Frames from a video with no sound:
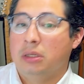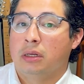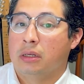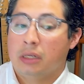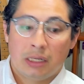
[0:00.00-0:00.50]

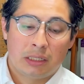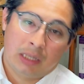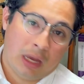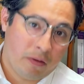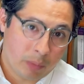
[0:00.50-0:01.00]
to
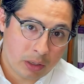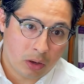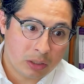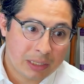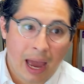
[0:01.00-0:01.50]
save money
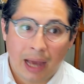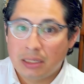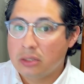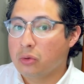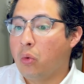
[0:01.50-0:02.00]
on
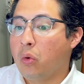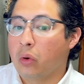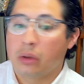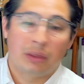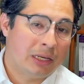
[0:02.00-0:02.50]
taxes,
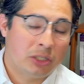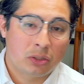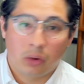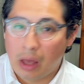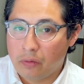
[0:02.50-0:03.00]
or they just
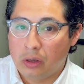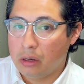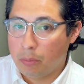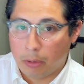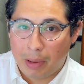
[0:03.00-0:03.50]
don't have a
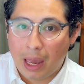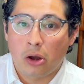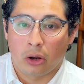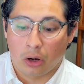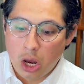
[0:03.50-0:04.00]
good
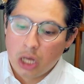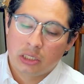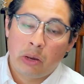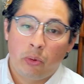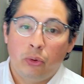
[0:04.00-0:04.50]
preparer.
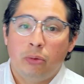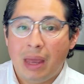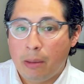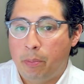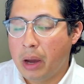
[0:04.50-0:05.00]
So we would
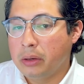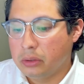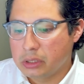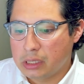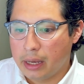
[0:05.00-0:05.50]
make
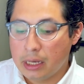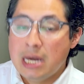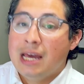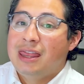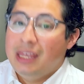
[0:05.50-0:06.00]
bundles like,
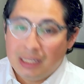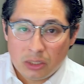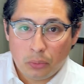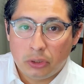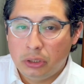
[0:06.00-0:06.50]
this
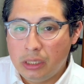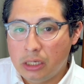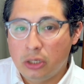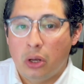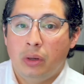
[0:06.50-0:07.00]
is what you need
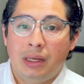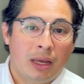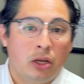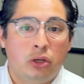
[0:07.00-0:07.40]
to know to get a